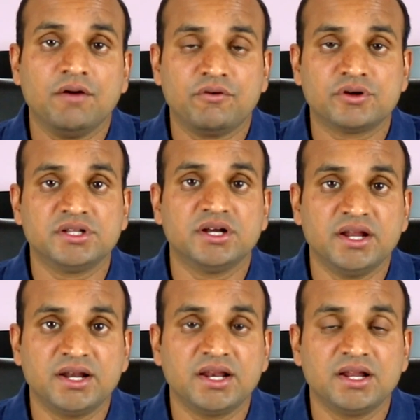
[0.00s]
for the
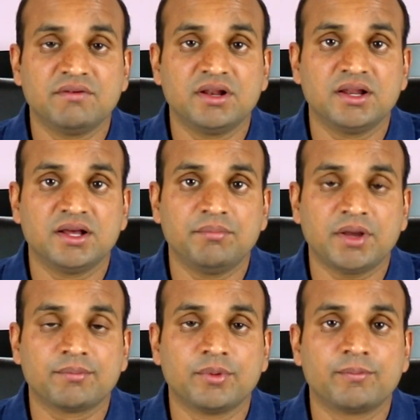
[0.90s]
entry level
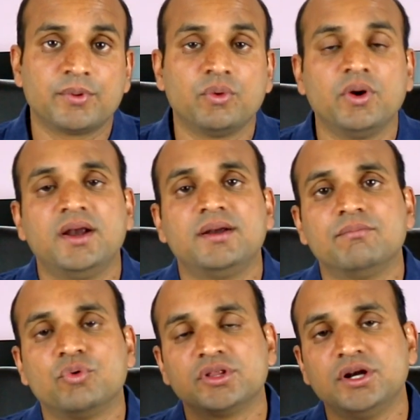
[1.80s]
MacBook Pro, and
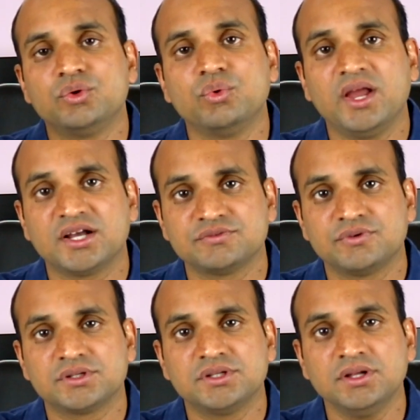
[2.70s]
more than 2 lakhs
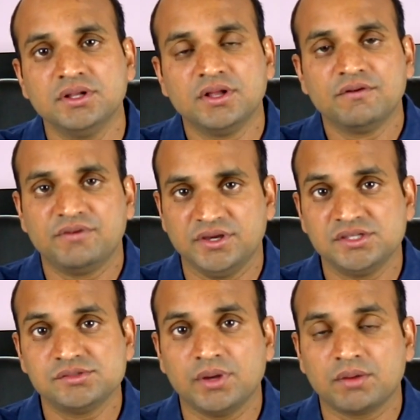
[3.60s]
for the
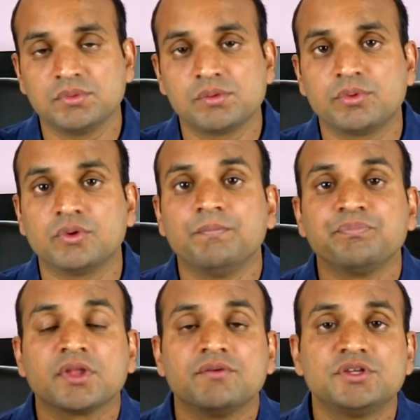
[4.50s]
5-inch MacBook Pro,
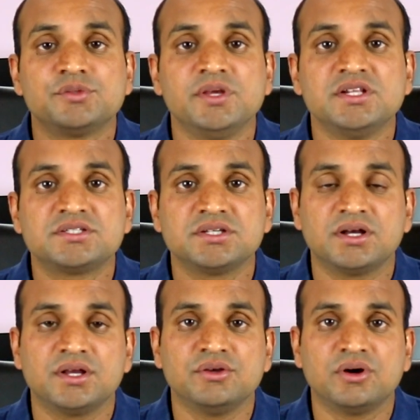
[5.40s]
which means
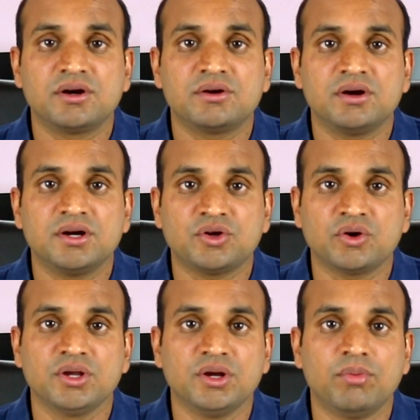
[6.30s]
you are
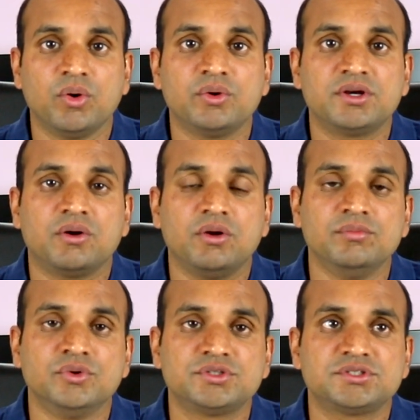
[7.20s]
talking about
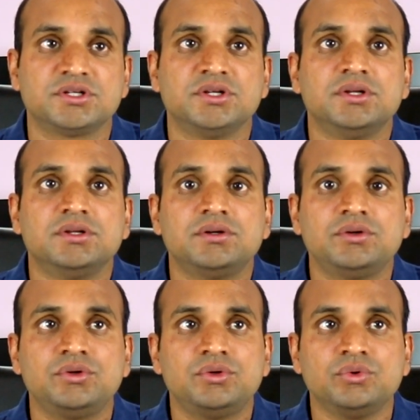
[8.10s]
almost
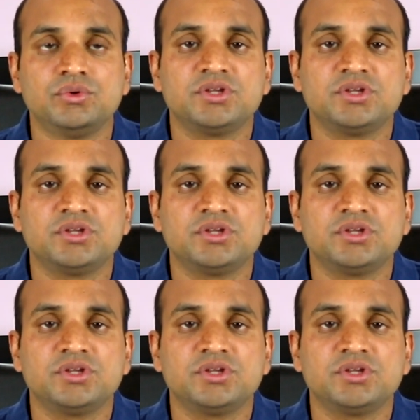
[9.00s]
$200 to